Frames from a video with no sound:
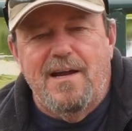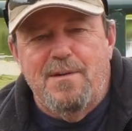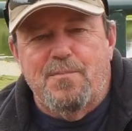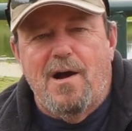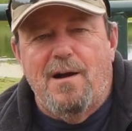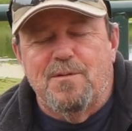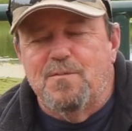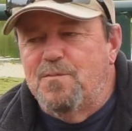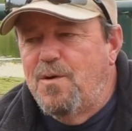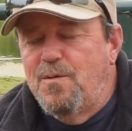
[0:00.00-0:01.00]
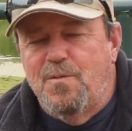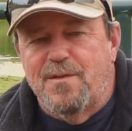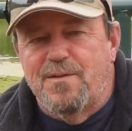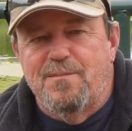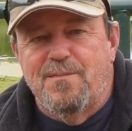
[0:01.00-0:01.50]
a problem
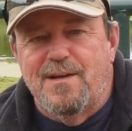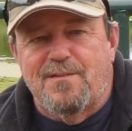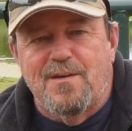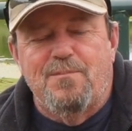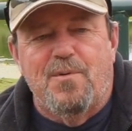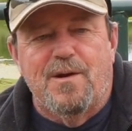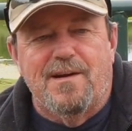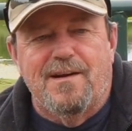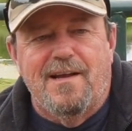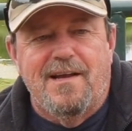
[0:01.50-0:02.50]
with them at some point.